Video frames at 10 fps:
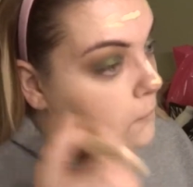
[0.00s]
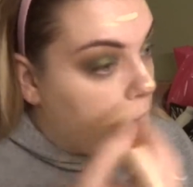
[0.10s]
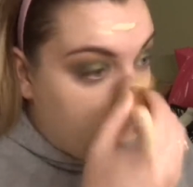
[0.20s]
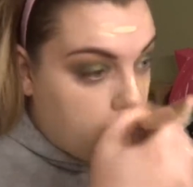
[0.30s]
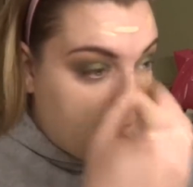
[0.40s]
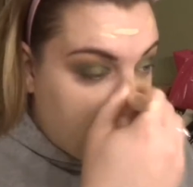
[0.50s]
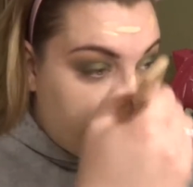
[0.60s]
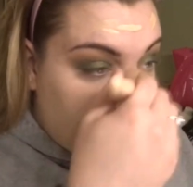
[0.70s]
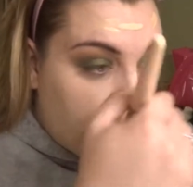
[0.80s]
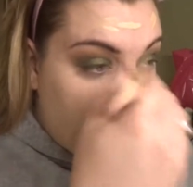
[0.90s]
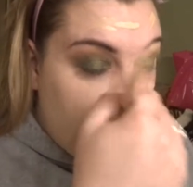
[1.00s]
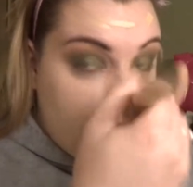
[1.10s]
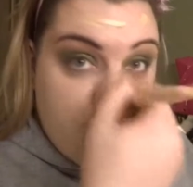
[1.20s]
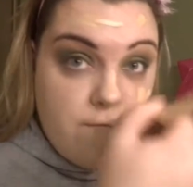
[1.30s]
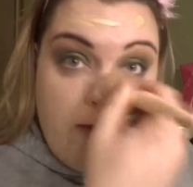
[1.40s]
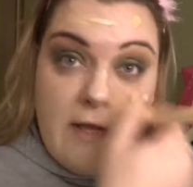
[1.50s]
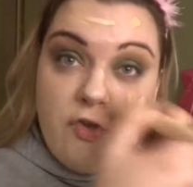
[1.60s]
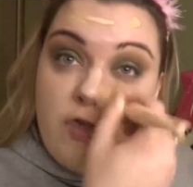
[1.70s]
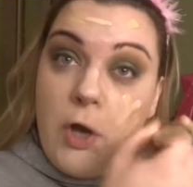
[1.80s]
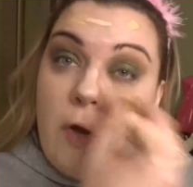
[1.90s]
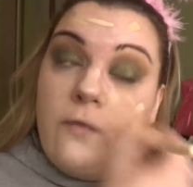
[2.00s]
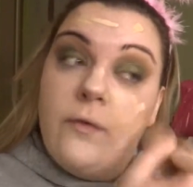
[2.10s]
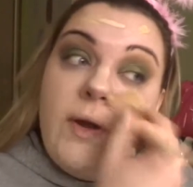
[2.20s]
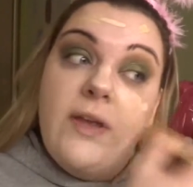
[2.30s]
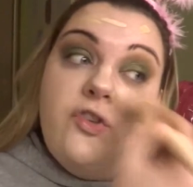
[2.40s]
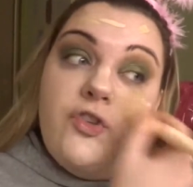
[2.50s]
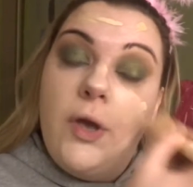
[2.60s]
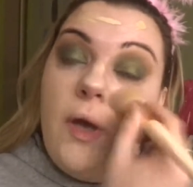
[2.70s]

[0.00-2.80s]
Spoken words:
beautiful finish and coverage.